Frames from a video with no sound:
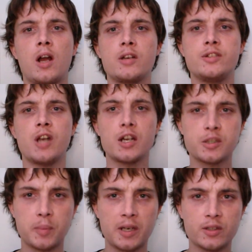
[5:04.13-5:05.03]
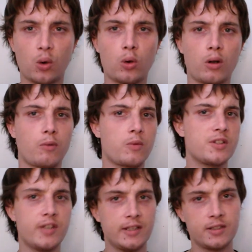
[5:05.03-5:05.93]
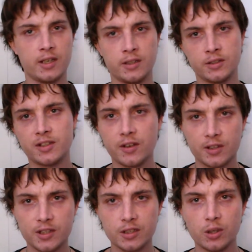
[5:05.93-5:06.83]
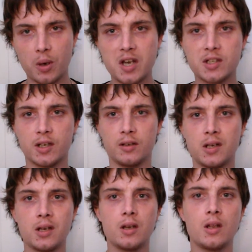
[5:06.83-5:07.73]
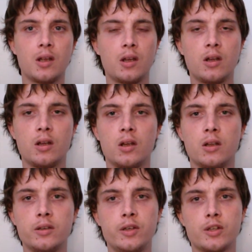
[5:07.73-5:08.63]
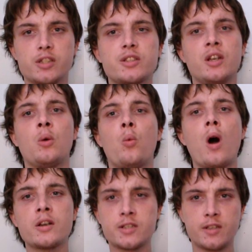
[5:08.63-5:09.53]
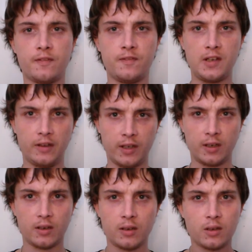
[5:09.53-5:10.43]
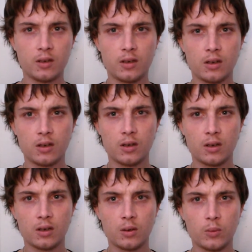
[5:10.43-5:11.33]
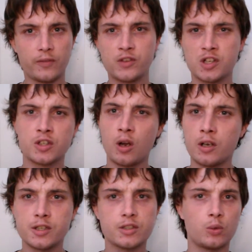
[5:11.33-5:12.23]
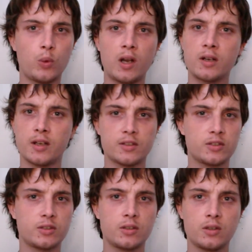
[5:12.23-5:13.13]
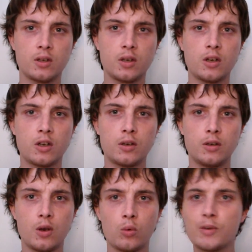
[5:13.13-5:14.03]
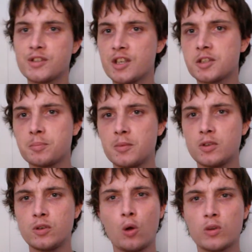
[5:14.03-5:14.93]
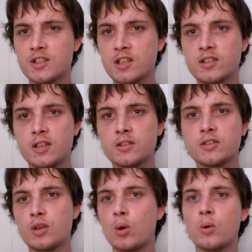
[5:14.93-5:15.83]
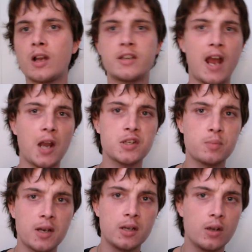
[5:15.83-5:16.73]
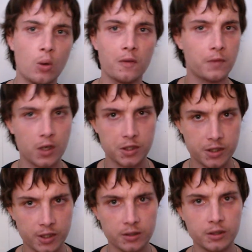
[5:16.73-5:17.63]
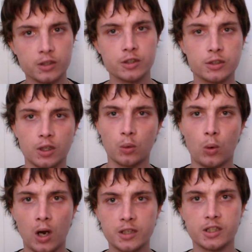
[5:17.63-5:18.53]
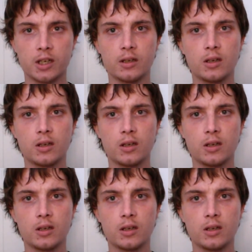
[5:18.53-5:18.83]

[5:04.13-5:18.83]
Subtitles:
a judgment or a resistance to the situation, you're just going to watch the feeling with just conscious awareness. No resistance, no attachment, no aversion. You're just going to watch it.